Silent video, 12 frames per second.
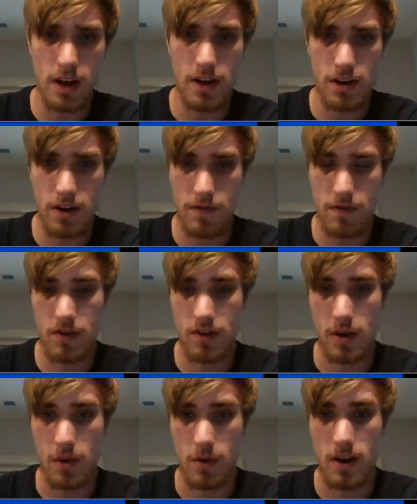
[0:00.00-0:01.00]
And if you're
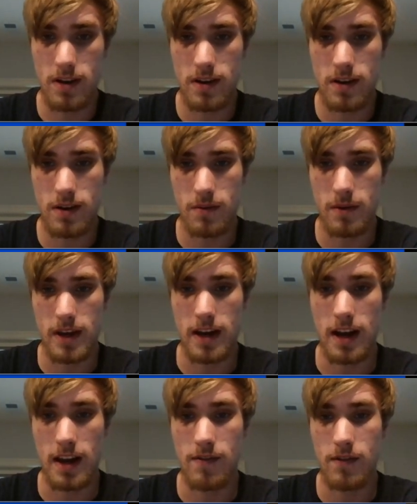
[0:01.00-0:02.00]
saying, what?
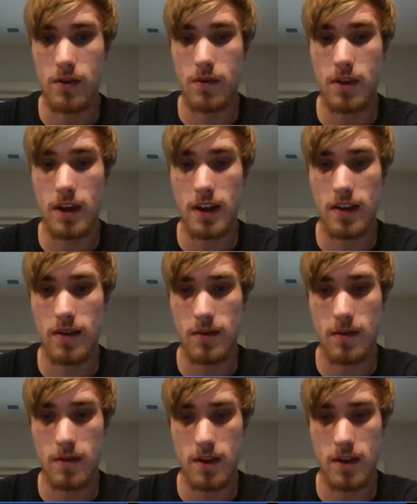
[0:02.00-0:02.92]
Wait, I have two things.